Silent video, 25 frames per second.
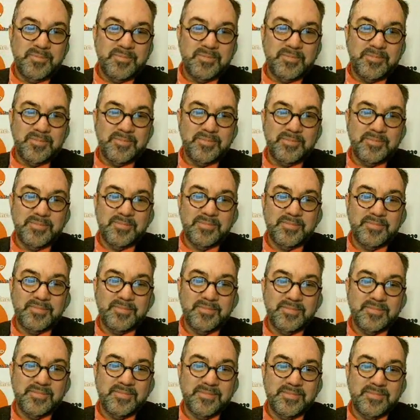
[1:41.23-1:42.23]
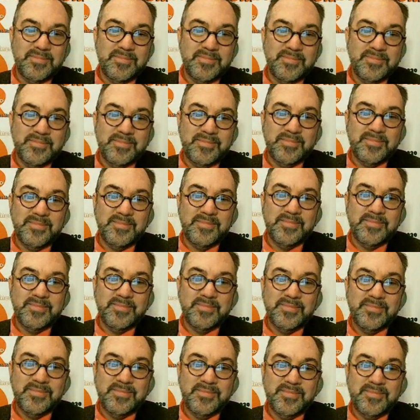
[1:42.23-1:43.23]

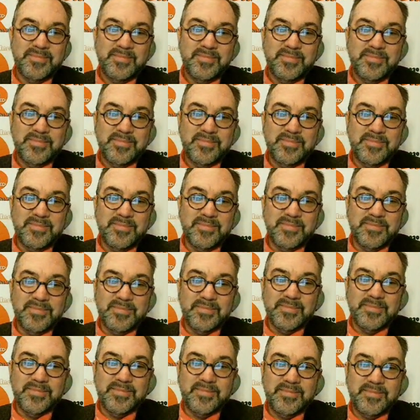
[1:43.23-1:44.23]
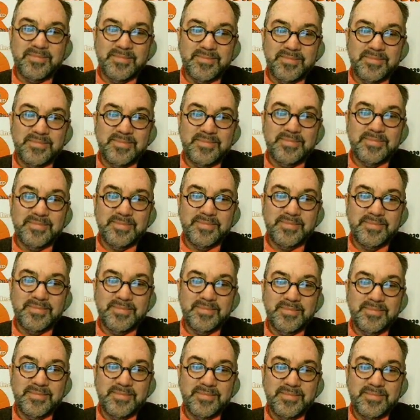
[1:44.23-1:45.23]

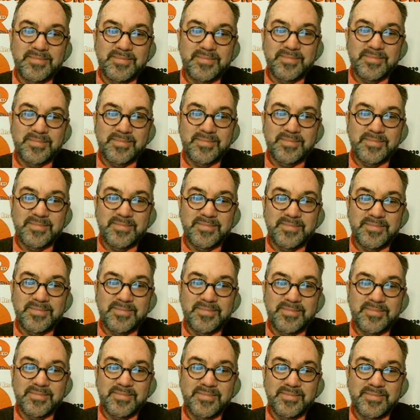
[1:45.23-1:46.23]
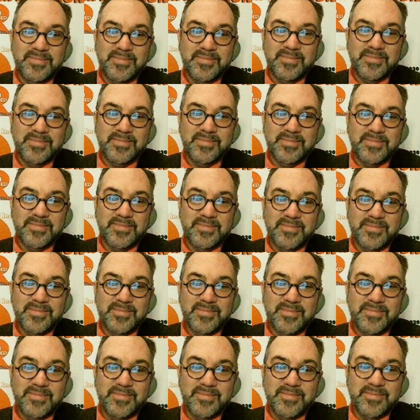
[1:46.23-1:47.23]

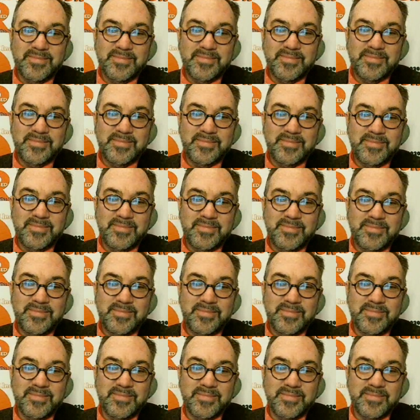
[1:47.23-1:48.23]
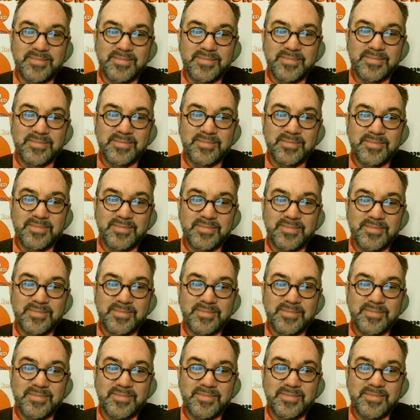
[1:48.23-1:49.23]
This person isn't speaking.